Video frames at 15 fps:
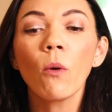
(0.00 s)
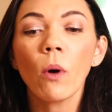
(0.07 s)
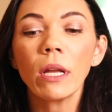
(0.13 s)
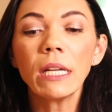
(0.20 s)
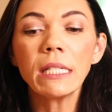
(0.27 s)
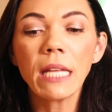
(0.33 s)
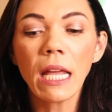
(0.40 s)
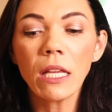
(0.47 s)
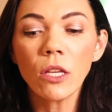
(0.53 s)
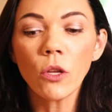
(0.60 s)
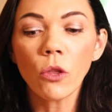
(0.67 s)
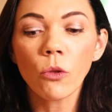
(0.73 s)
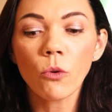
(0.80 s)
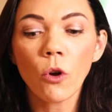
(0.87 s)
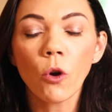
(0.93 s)
I want to
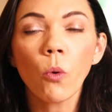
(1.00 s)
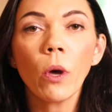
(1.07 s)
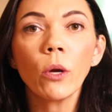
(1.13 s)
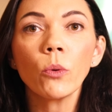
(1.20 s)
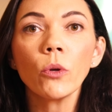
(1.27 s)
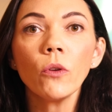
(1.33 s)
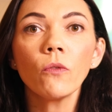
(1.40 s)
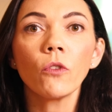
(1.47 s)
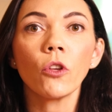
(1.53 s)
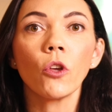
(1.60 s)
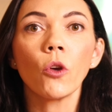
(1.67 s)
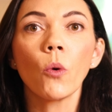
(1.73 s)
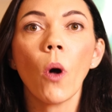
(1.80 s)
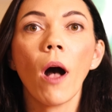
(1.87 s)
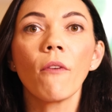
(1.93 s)
take you through a quick
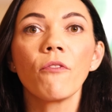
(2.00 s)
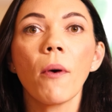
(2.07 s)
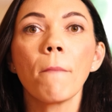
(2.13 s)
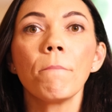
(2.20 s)
review of